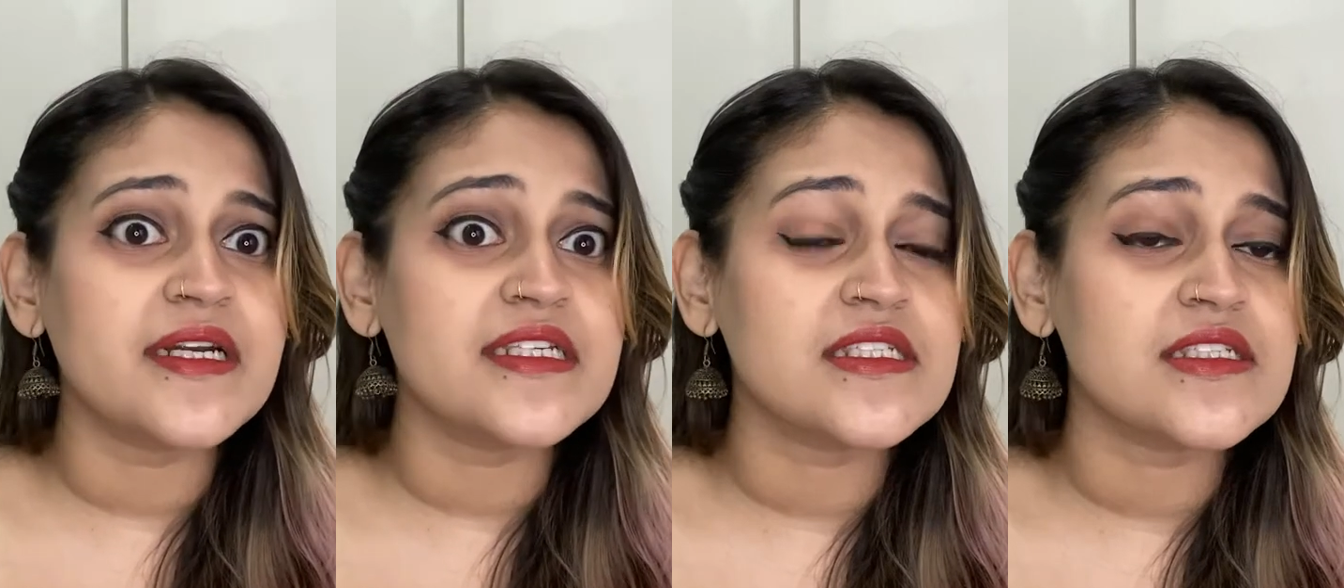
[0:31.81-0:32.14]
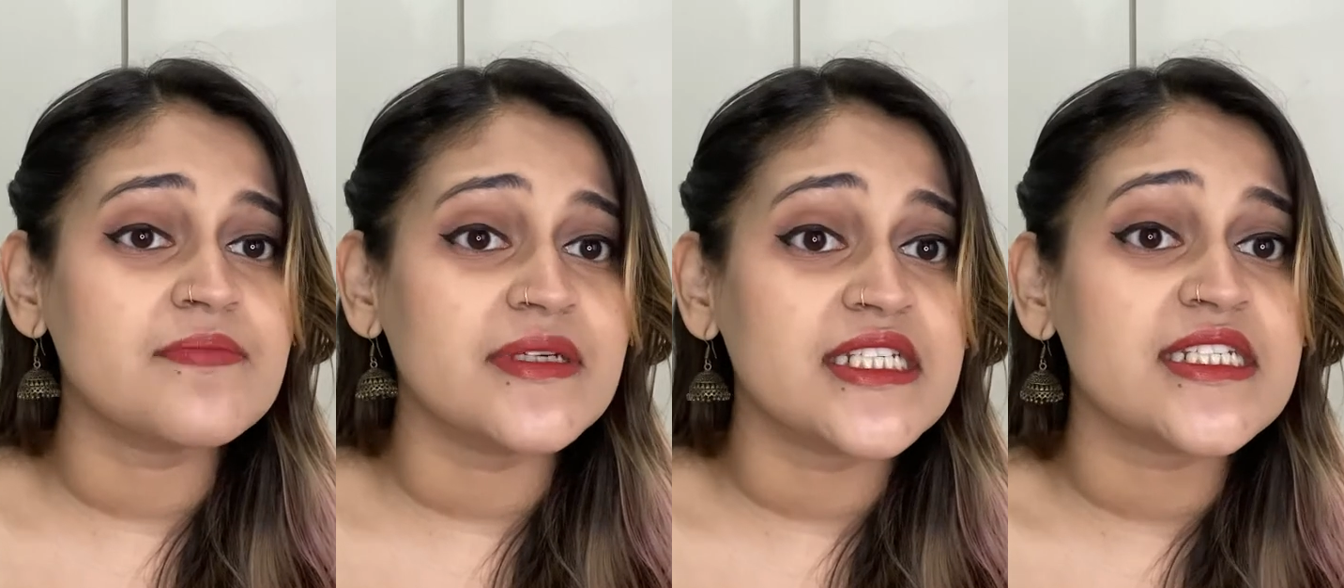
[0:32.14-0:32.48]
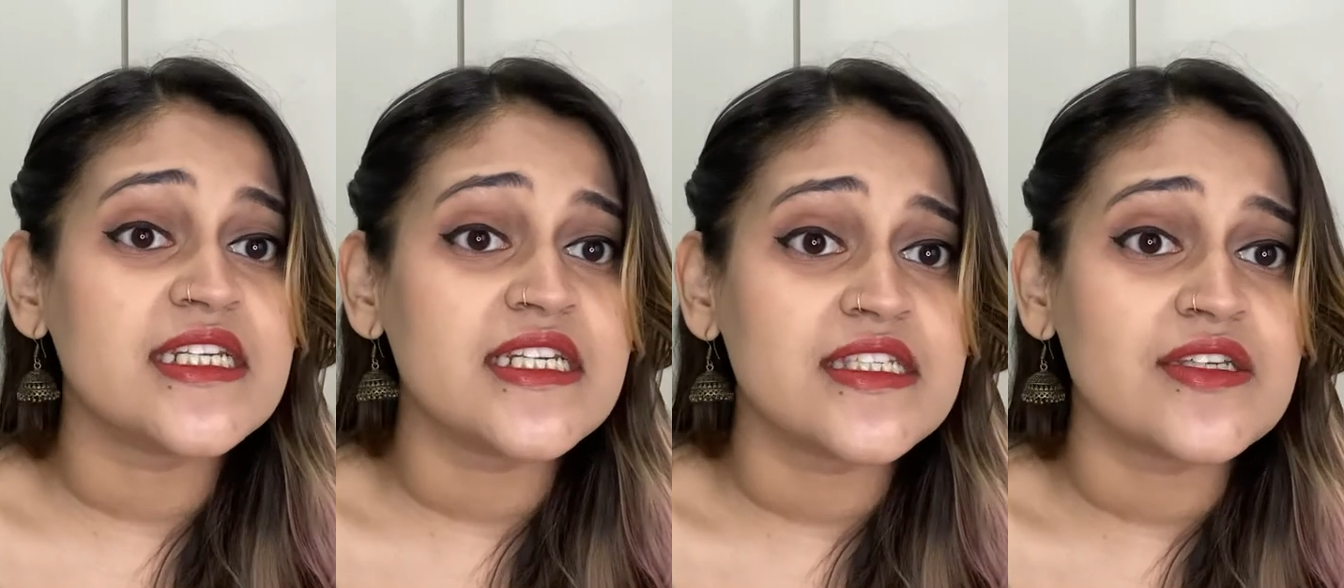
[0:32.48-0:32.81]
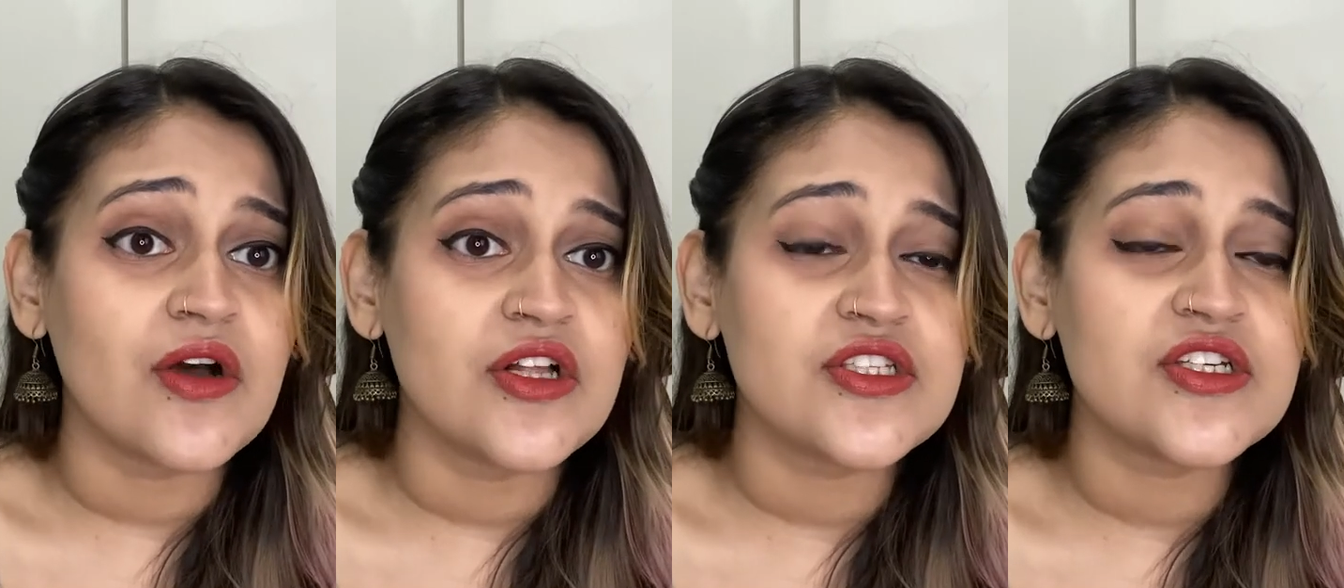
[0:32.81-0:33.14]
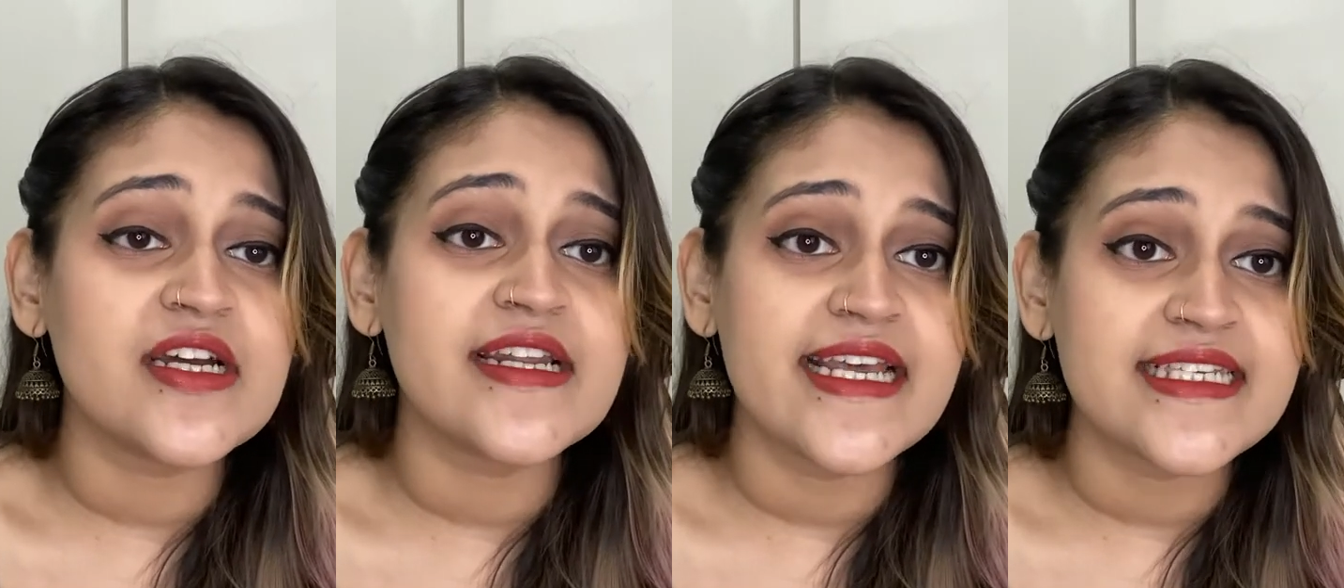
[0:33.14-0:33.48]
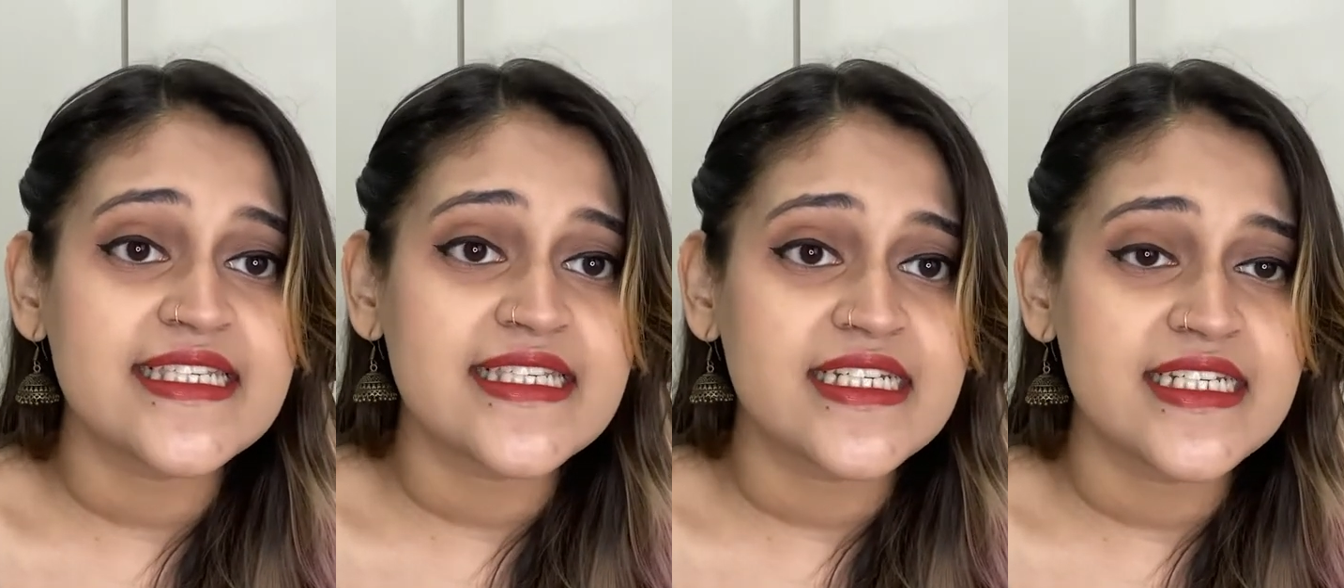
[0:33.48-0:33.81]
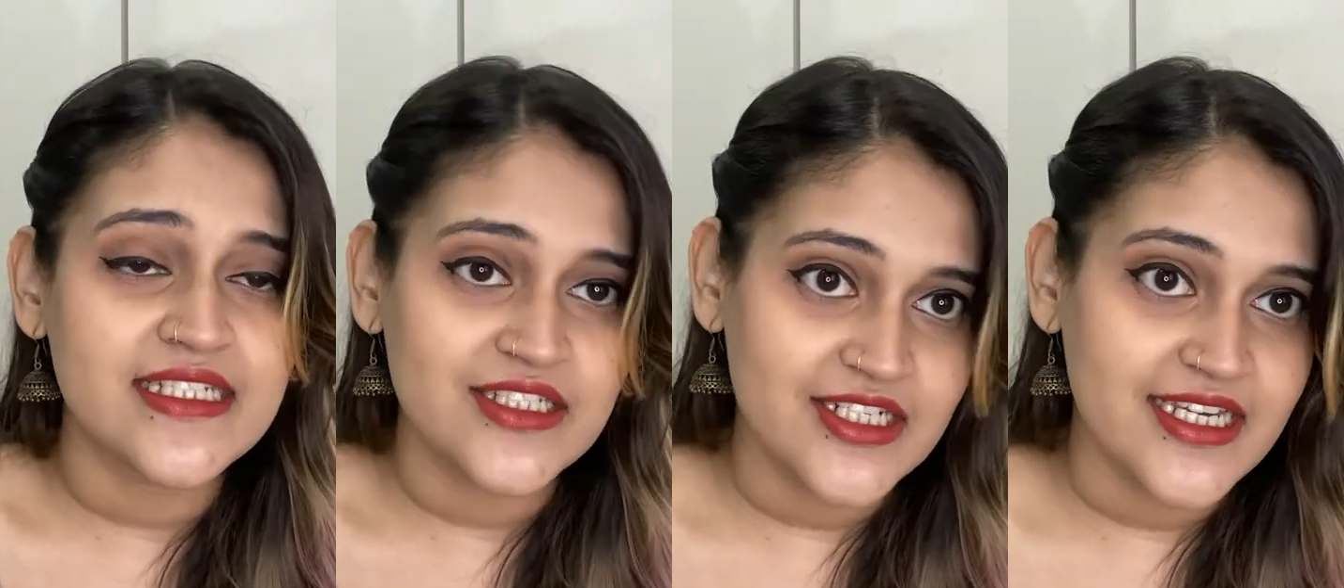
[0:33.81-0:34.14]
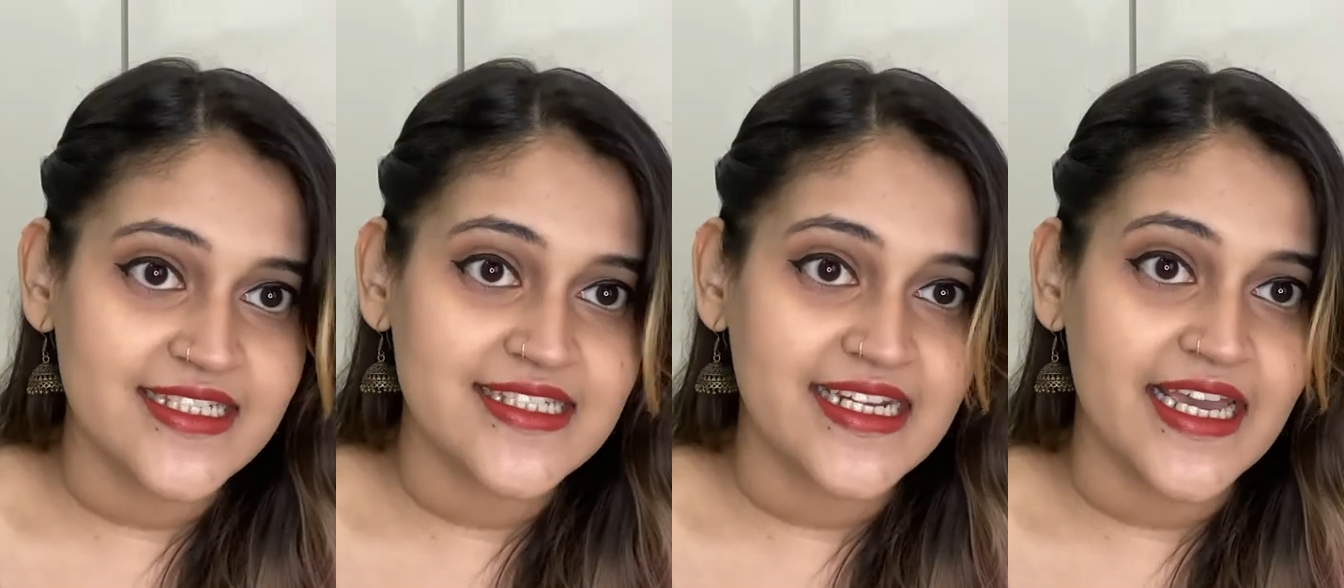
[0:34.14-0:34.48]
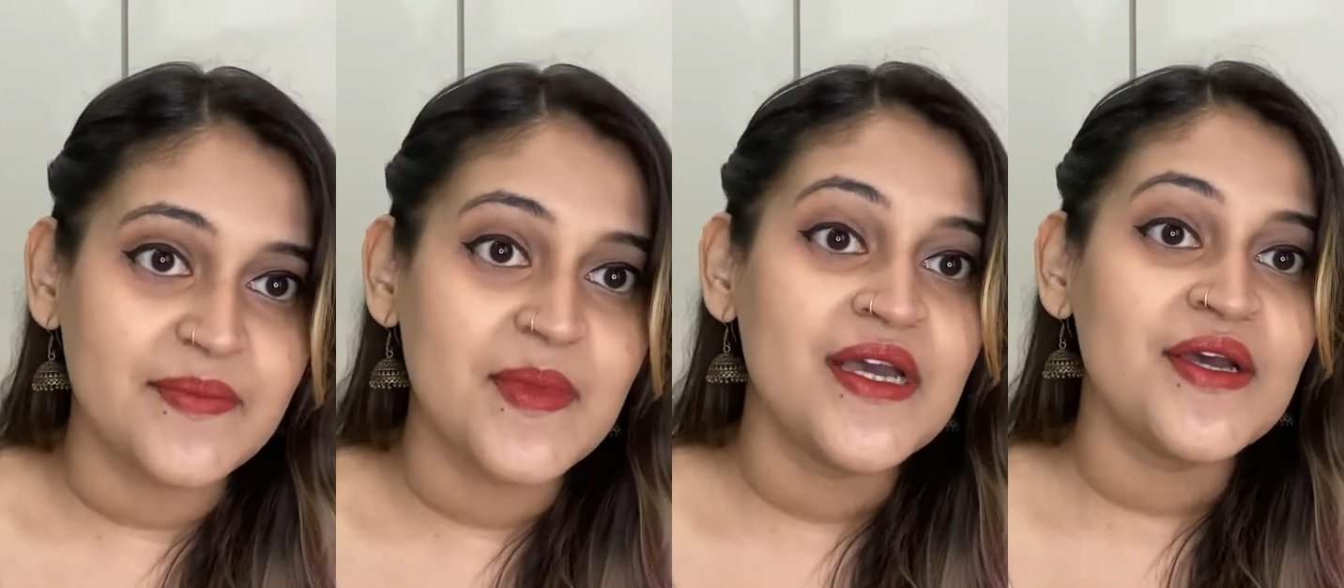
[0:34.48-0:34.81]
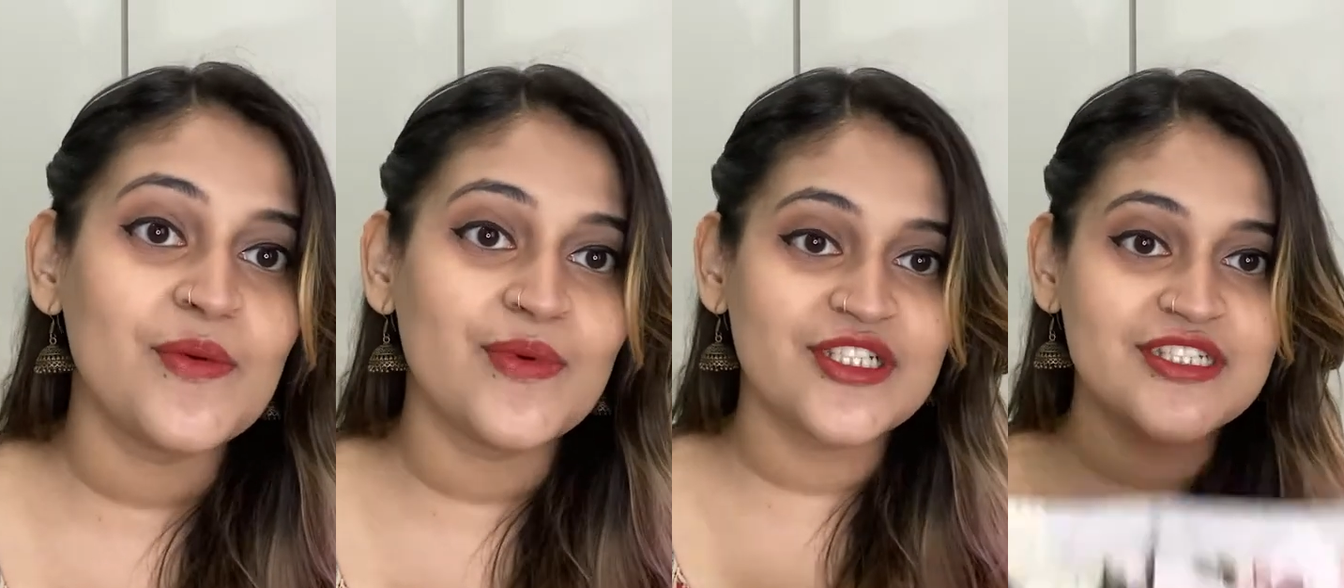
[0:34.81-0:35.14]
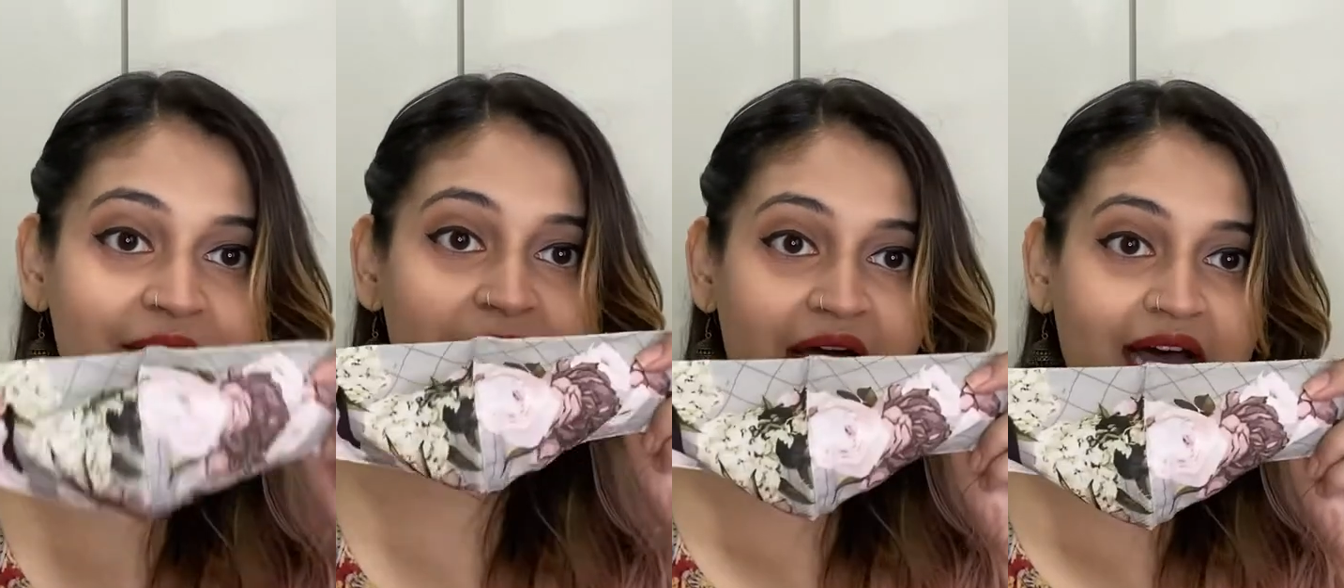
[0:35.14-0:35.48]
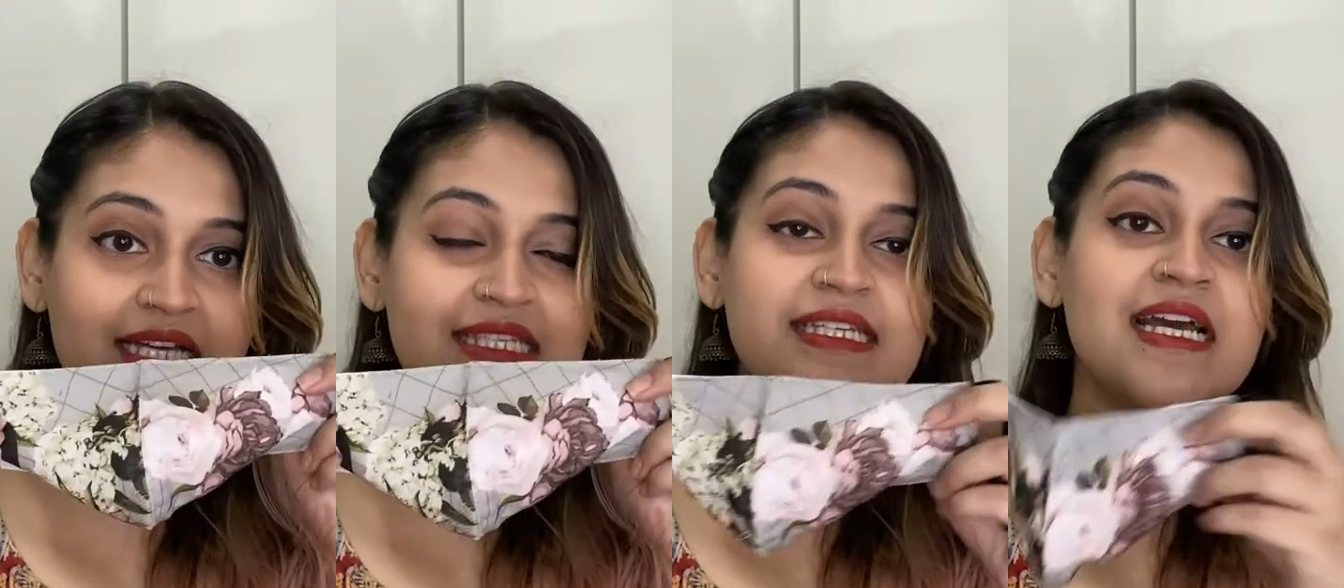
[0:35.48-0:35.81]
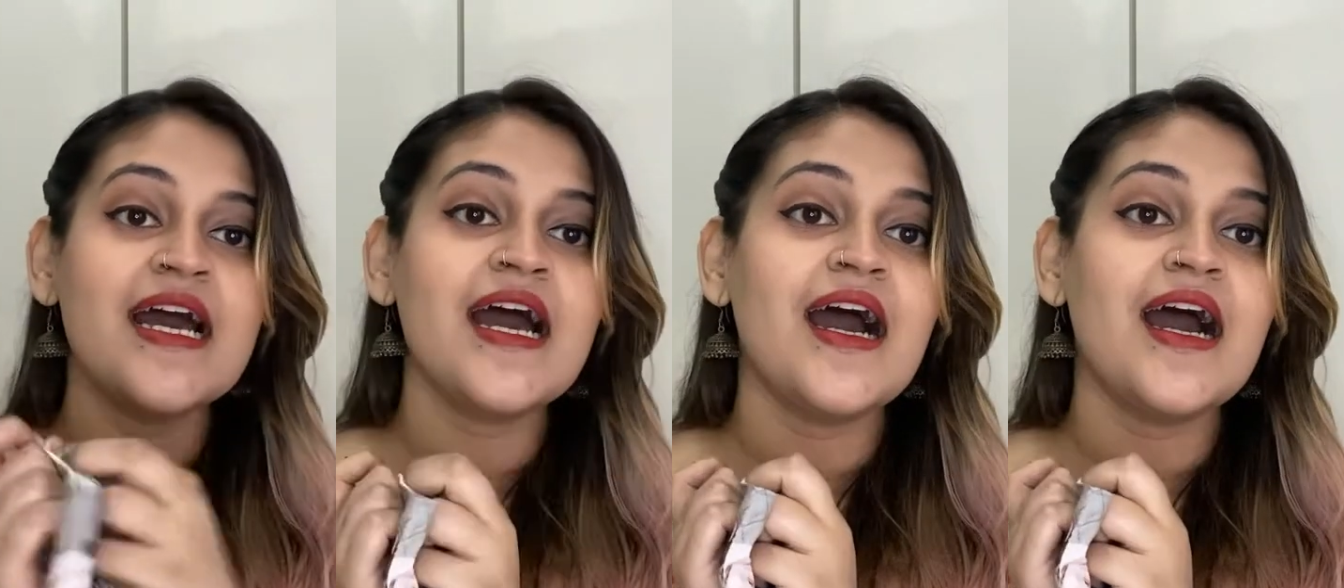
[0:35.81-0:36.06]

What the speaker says: but it is also a necessity in today's time, which is a mask.